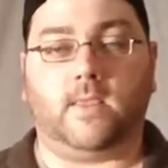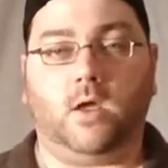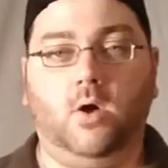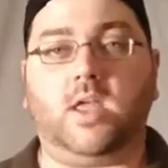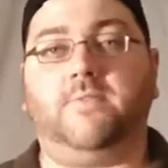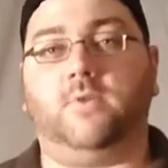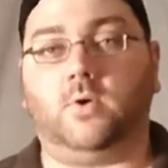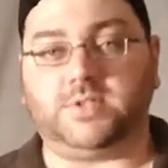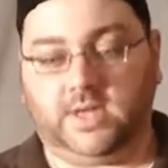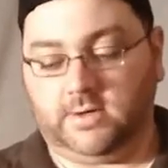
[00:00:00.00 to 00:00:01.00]
Okay,
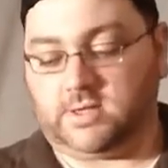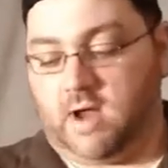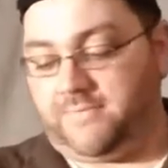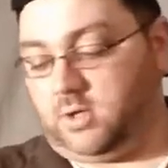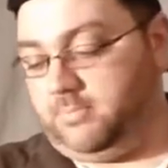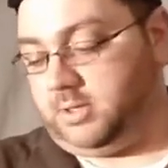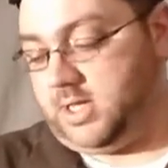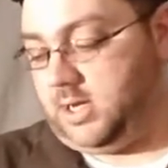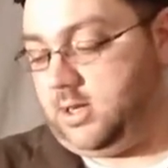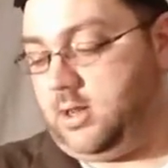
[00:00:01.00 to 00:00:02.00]
folks, here is the rifle
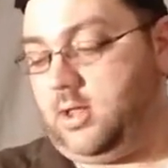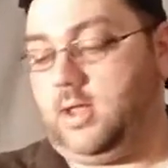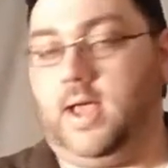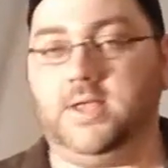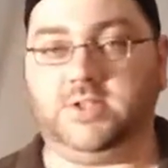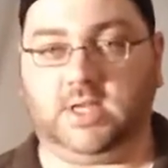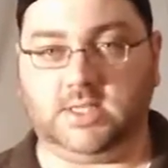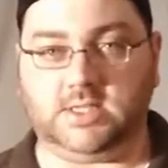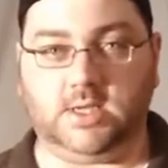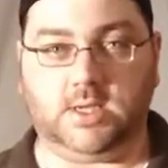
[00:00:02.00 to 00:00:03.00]
completed. As you can
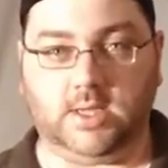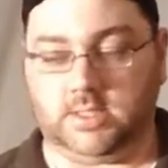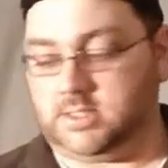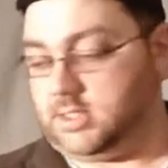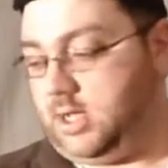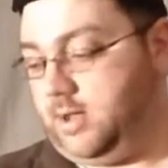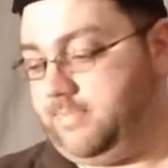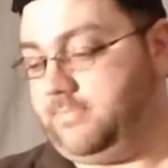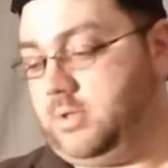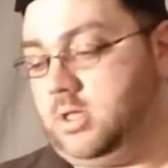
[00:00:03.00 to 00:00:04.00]
see, it's
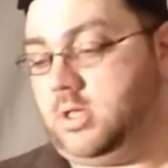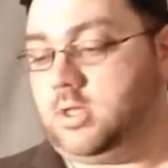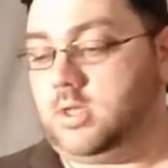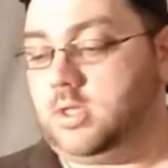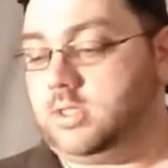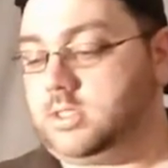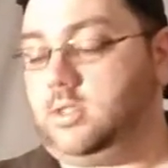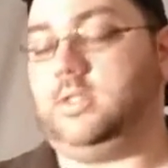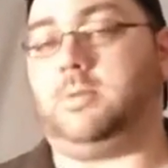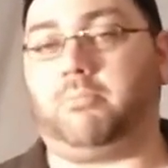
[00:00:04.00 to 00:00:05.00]
still
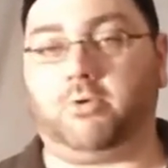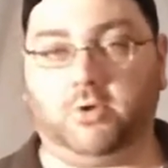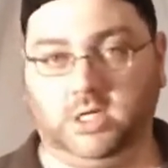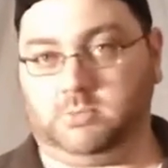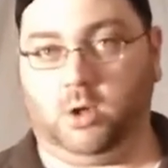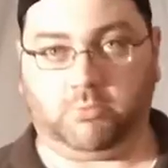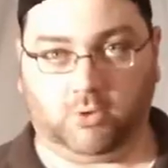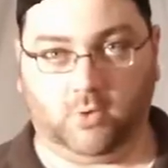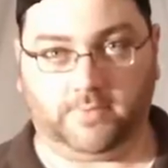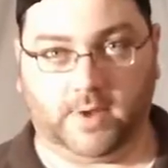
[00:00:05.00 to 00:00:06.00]
has a pretty small
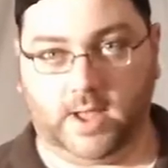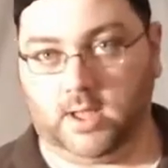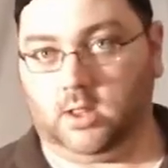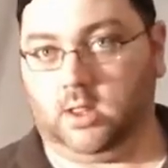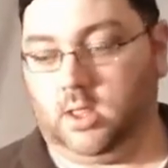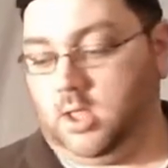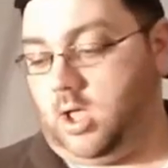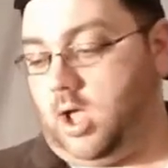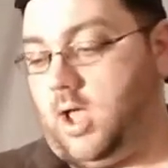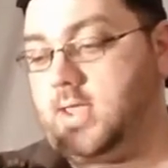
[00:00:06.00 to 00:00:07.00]
profile.
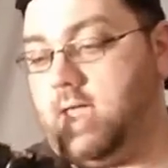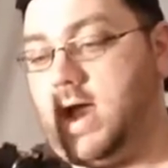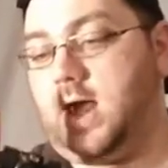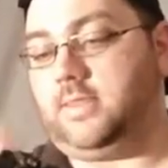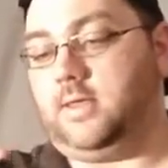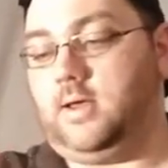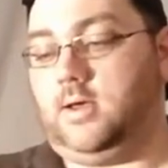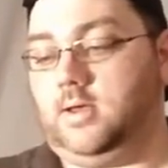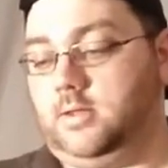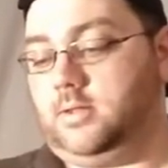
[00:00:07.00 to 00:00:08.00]
Yeah,
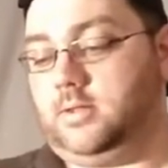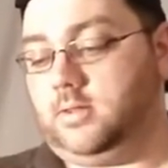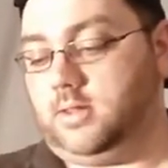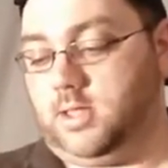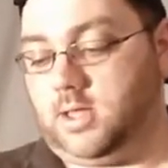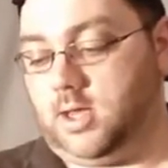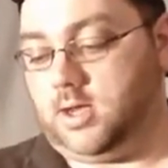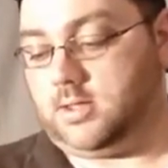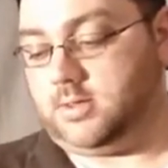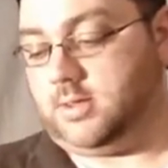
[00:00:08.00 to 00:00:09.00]
the
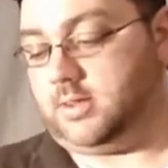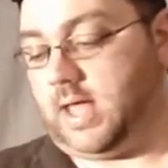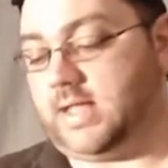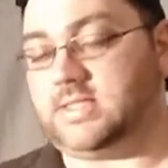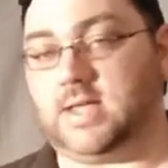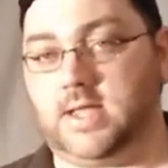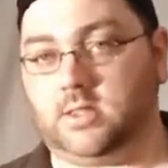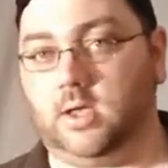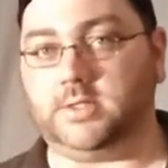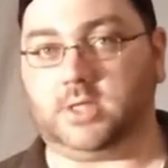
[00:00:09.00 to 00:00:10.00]
dot sight
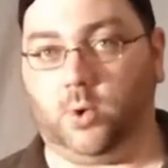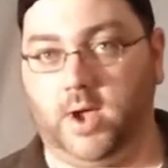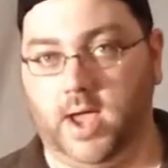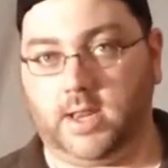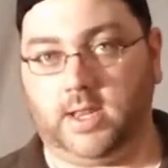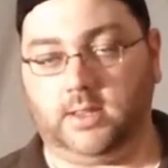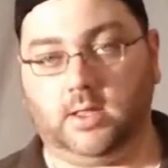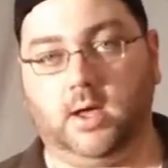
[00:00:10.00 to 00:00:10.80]
does go ahead and